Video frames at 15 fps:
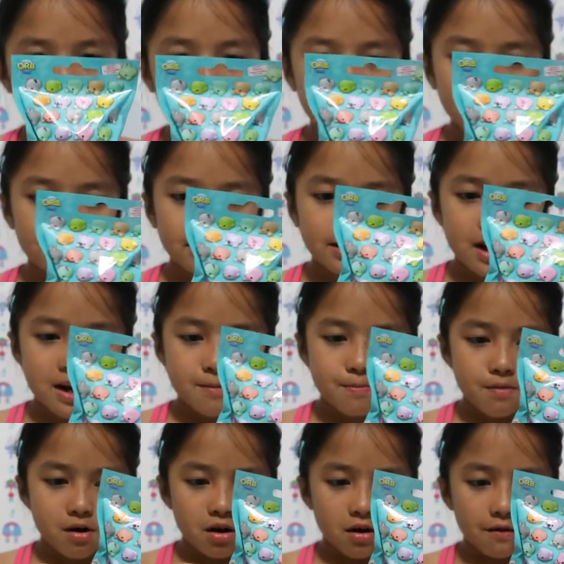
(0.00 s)
any type
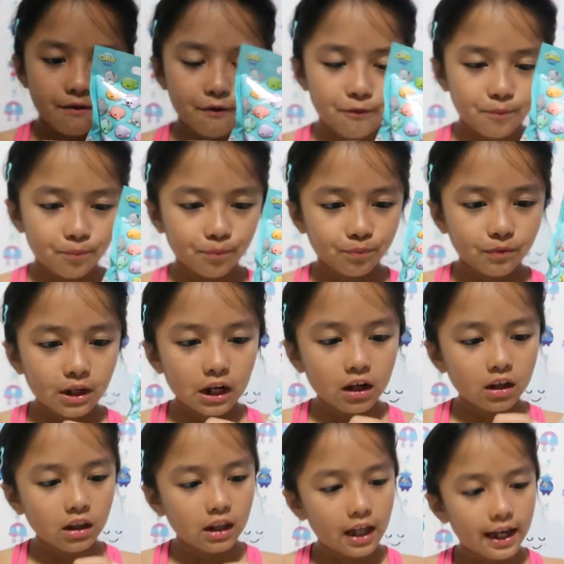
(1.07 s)
of
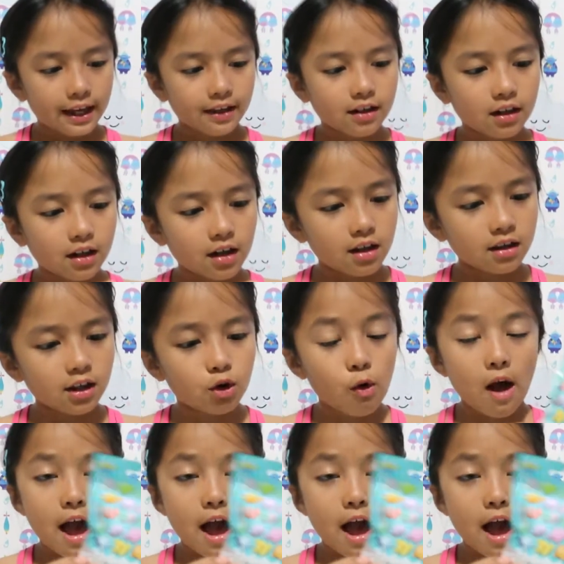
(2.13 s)
like little